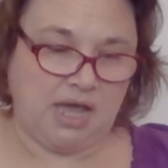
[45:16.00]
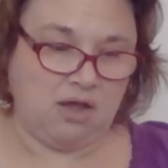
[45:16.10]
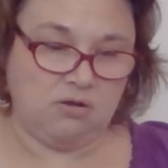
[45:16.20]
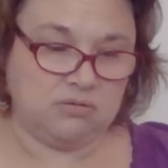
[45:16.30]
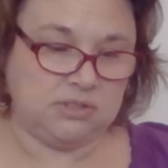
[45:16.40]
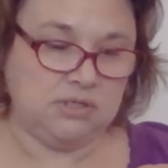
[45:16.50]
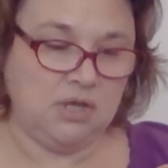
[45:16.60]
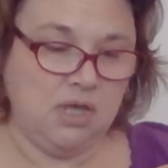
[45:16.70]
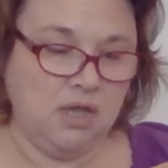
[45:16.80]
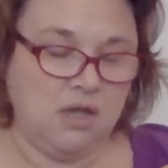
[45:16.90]
out
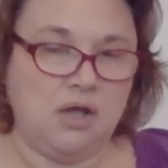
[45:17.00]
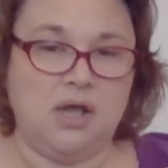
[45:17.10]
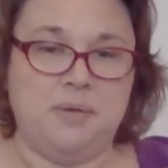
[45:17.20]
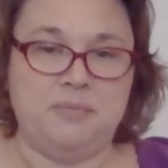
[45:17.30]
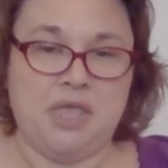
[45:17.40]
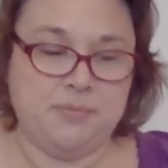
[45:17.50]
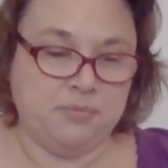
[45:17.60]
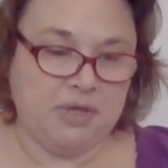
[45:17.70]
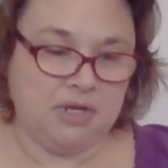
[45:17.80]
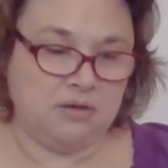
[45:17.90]
um, Amy
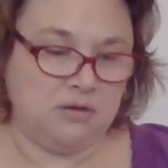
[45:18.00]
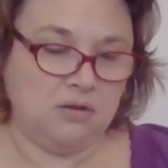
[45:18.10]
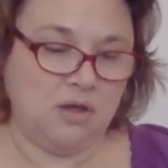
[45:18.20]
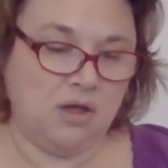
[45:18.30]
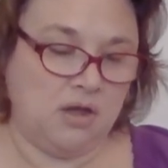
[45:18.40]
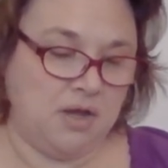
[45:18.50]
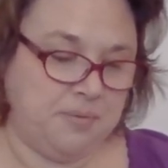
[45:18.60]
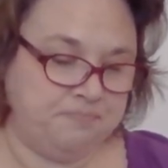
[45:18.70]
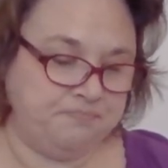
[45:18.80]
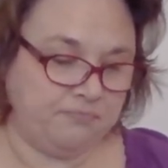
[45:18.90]
Mitten
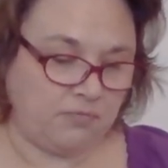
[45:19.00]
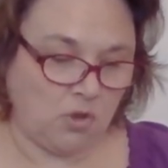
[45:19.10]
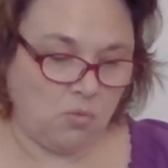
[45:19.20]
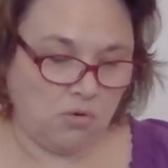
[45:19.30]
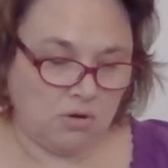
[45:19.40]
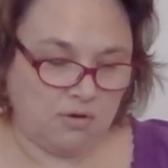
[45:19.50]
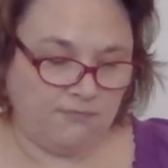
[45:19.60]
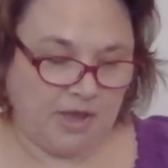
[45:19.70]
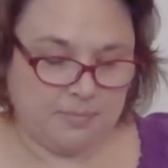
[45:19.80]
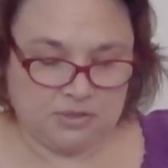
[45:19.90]
um, or
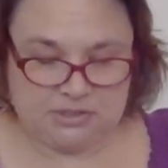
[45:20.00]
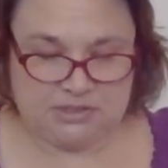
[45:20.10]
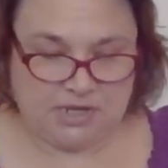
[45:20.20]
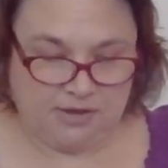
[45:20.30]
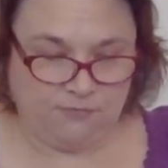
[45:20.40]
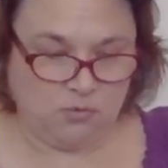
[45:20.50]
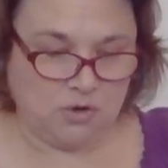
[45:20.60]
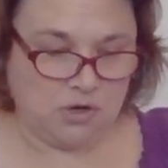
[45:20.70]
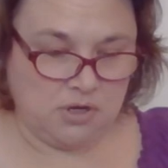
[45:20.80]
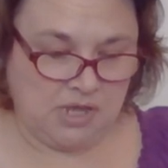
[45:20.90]
Fibers to Die
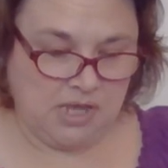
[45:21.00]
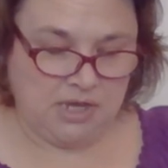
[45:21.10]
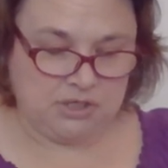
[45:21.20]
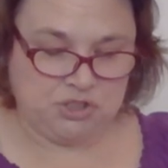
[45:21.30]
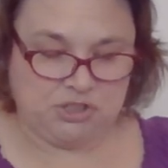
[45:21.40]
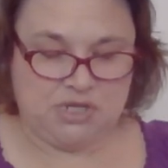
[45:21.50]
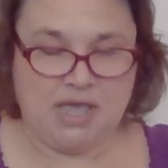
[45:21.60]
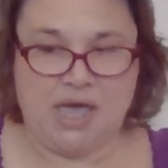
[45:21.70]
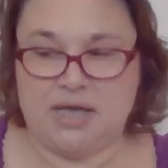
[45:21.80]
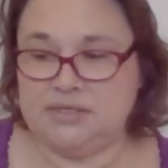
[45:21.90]
For, she
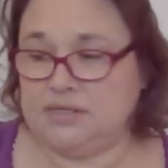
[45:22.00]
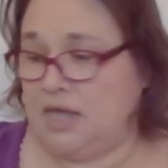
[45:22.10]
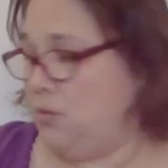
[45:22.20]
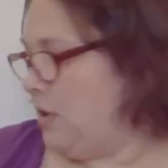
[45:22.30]
has a